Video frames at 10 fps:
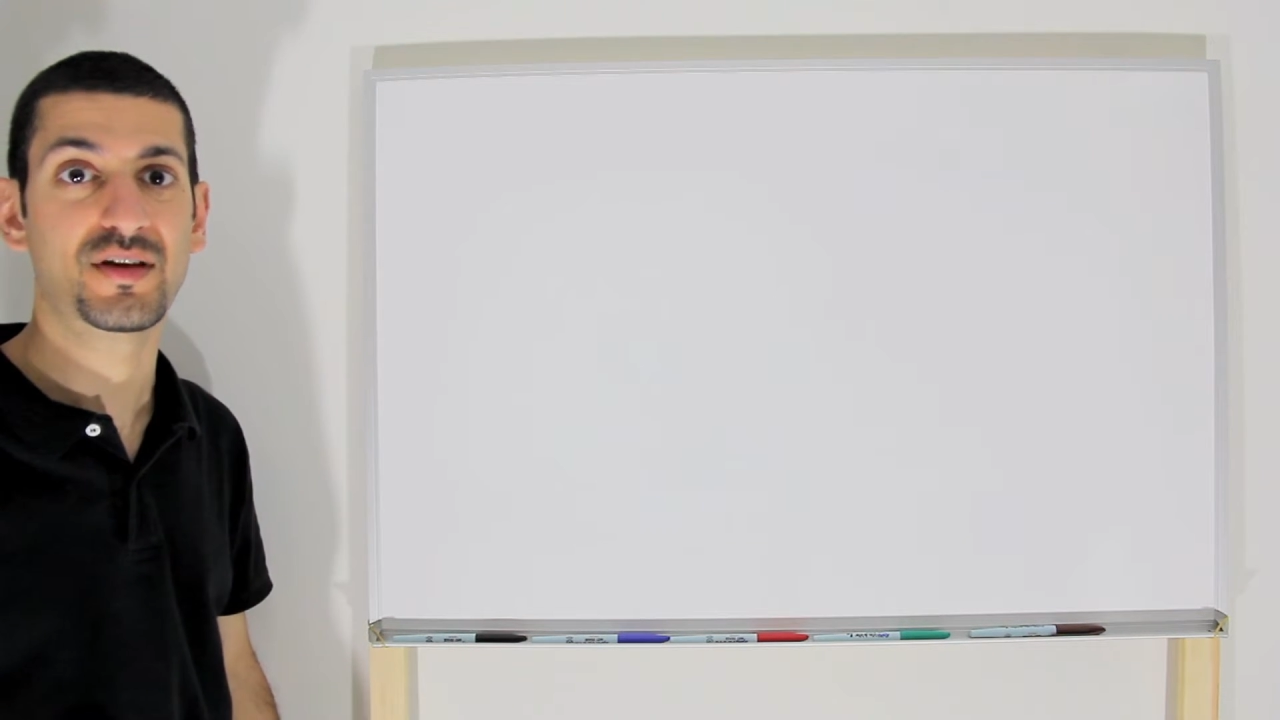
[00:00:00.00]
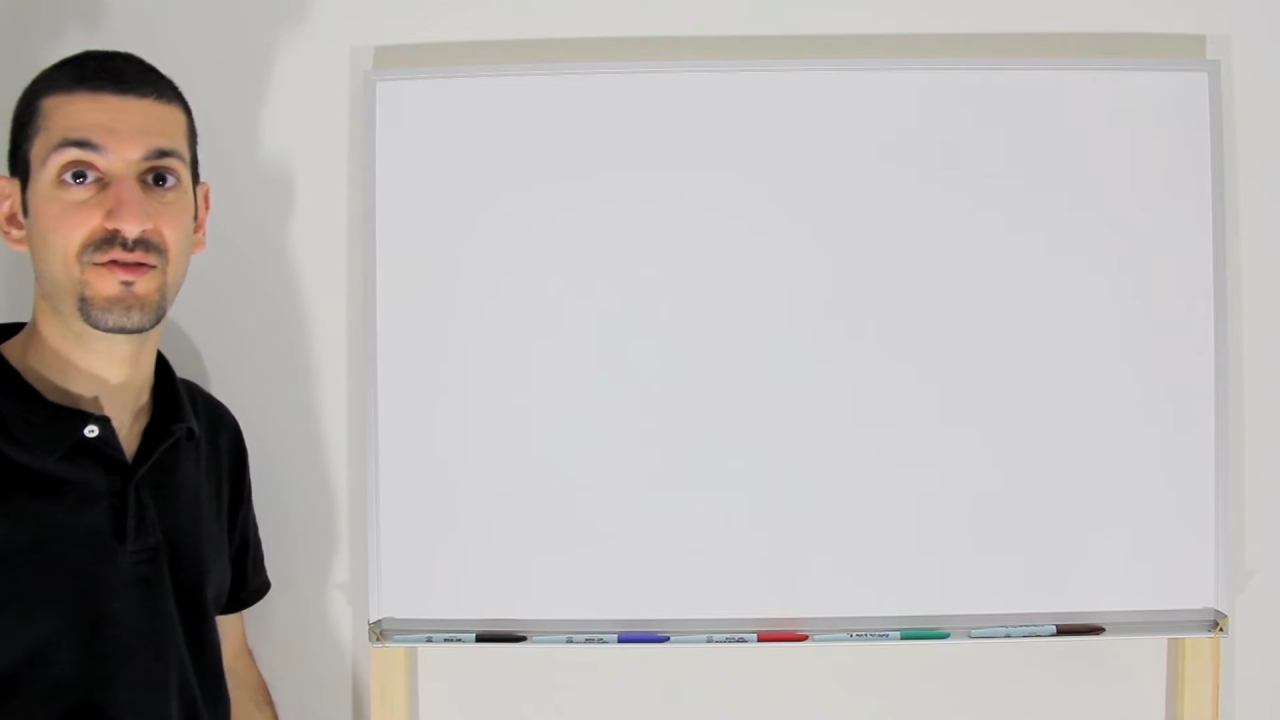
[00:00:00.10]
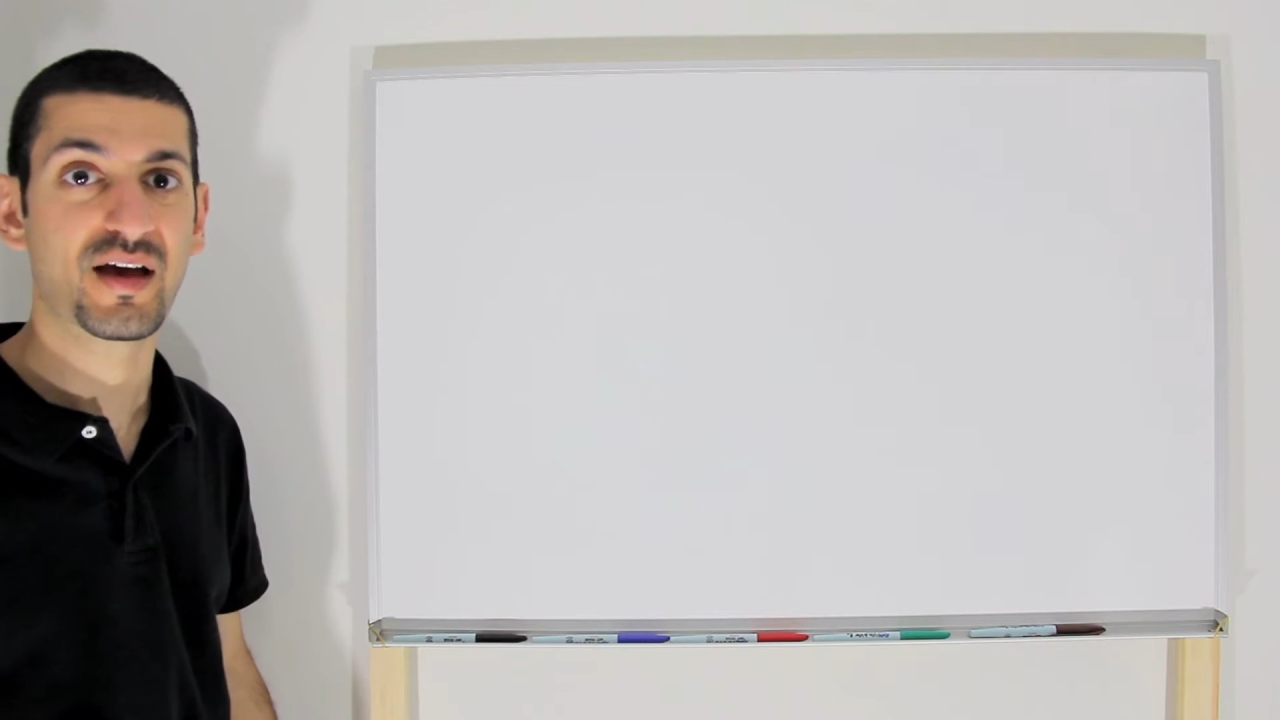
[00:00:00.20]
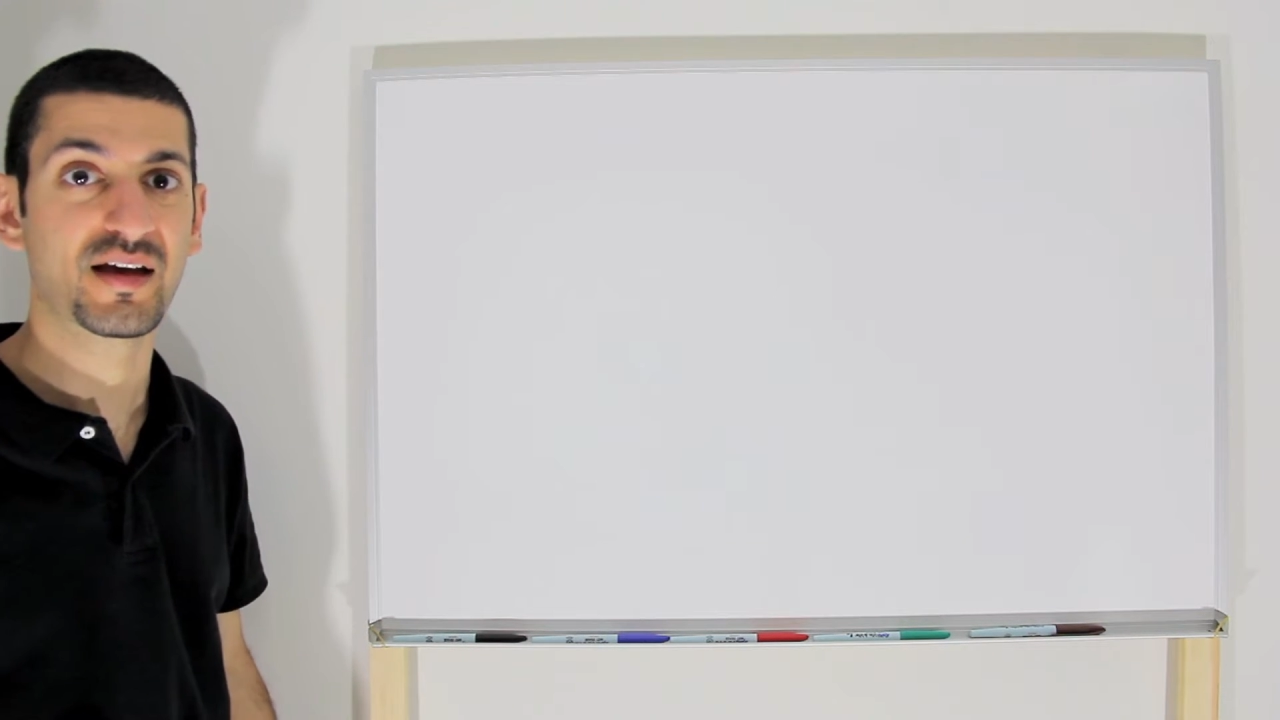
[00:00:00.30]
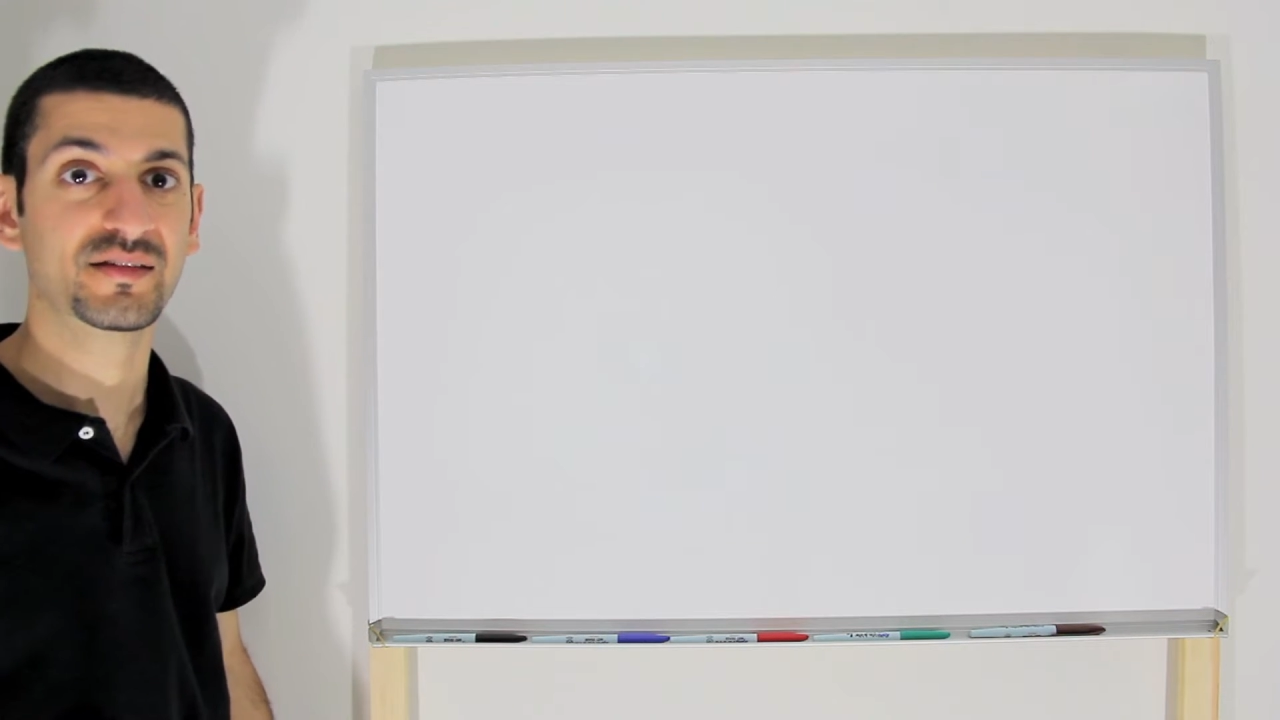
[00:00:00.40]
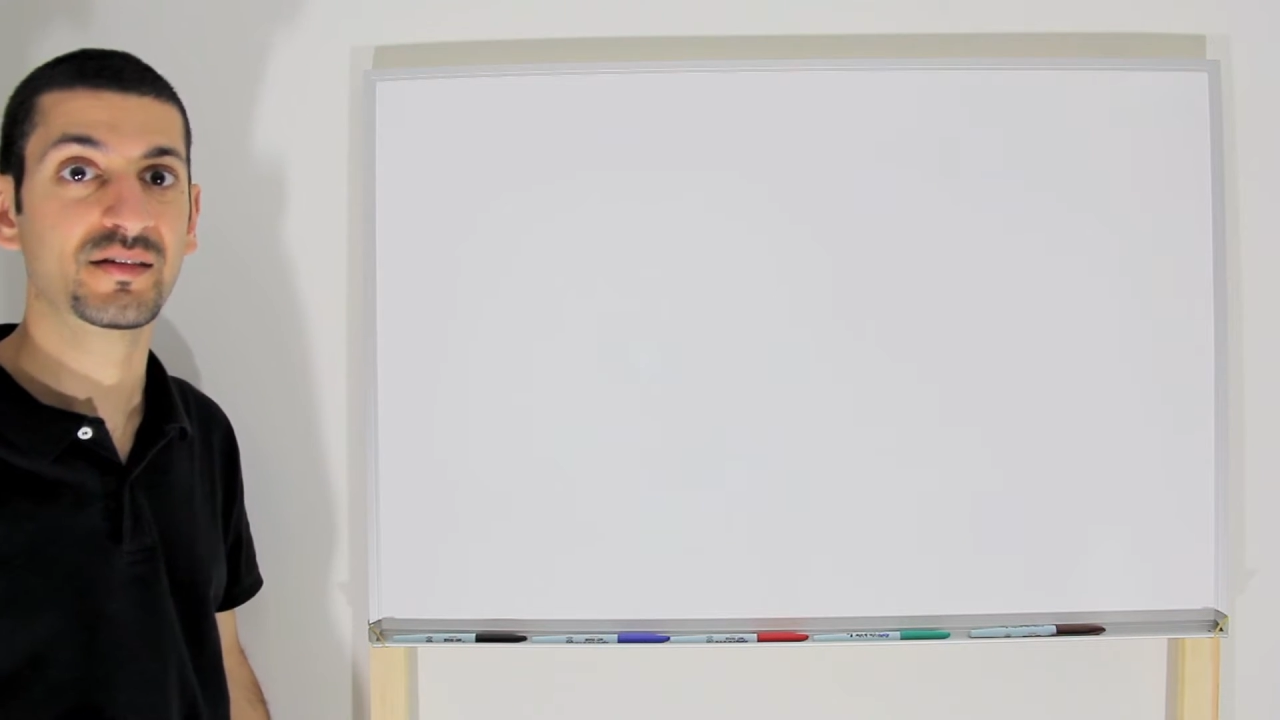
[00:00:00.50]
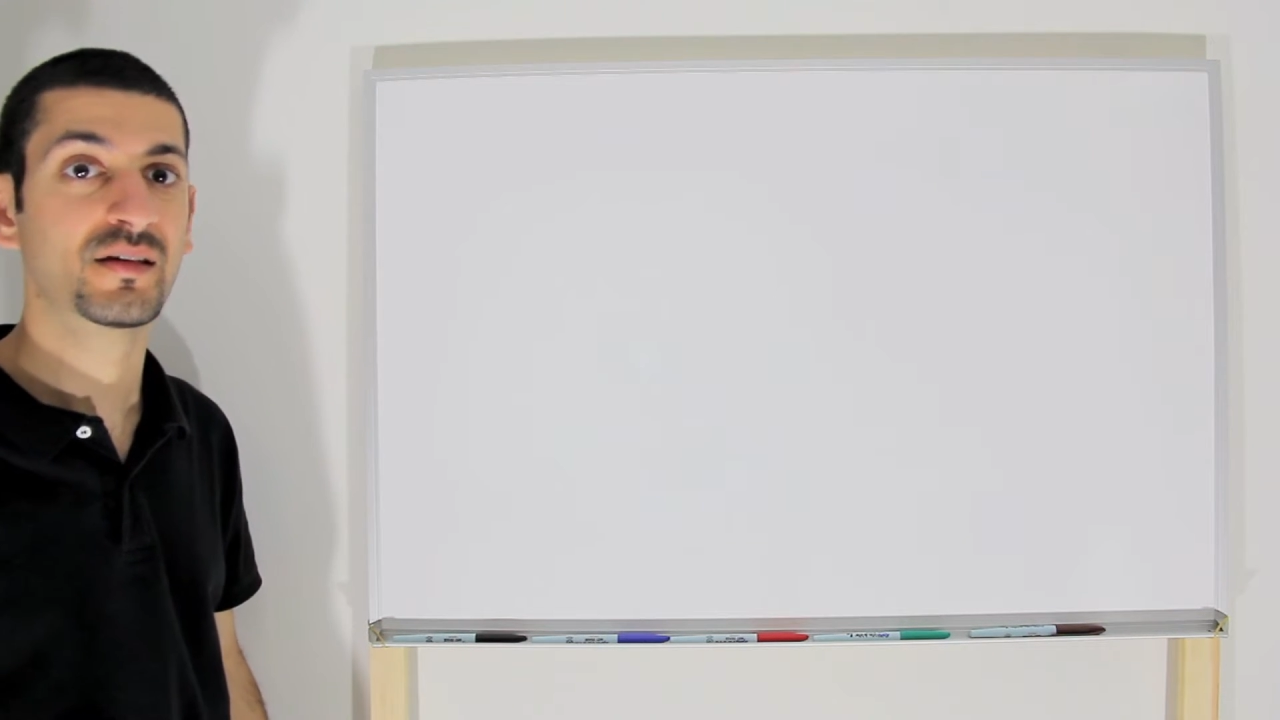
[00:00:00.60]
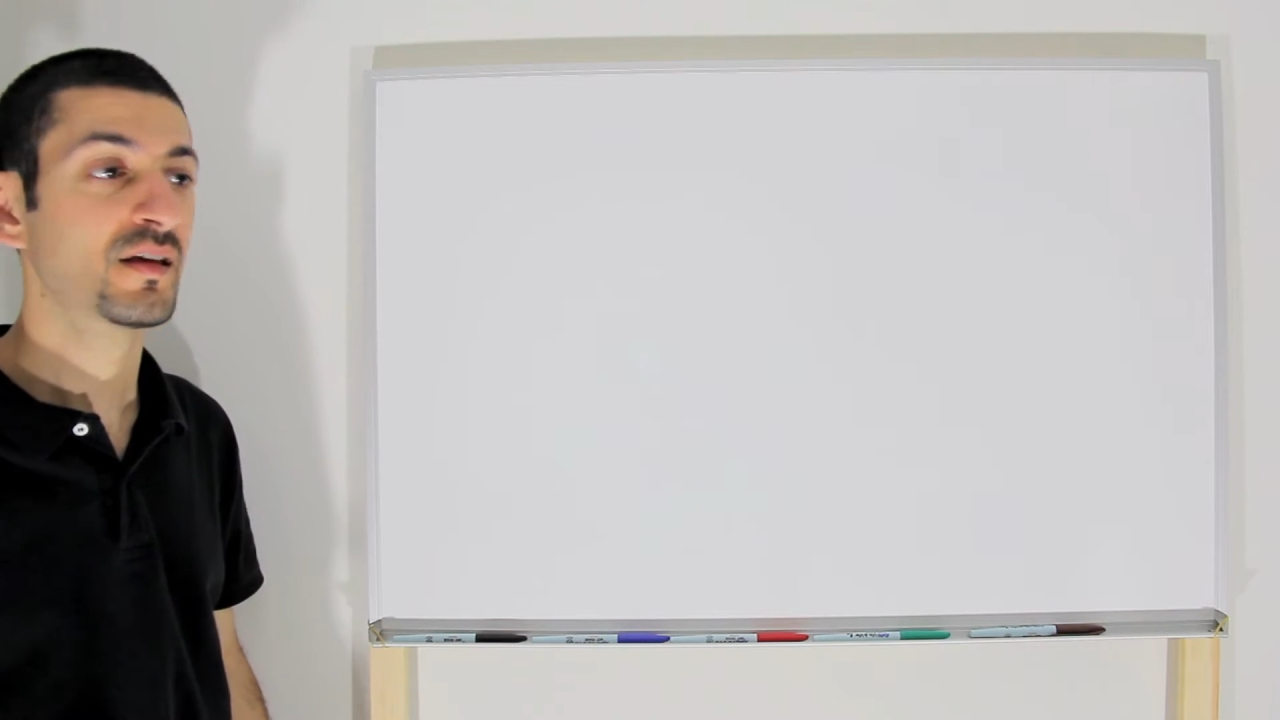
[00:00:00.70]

they've had